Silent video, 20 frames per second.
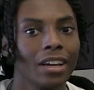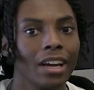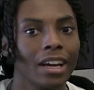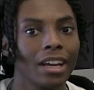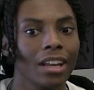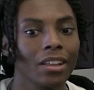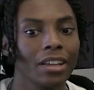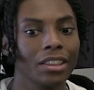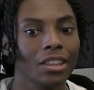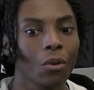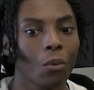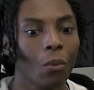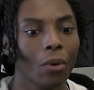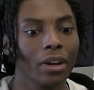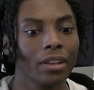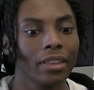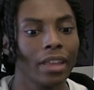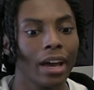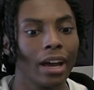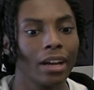the
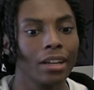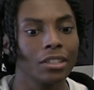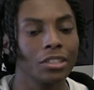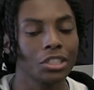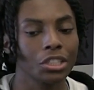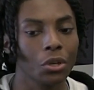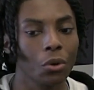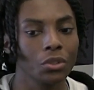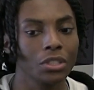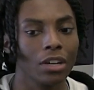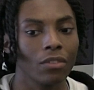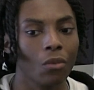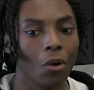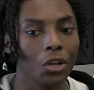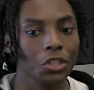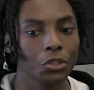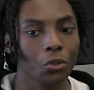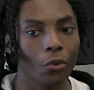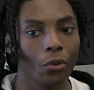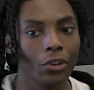way that shows I've
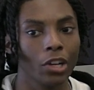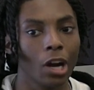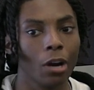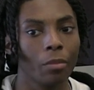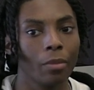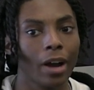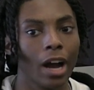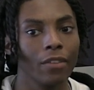watched growing up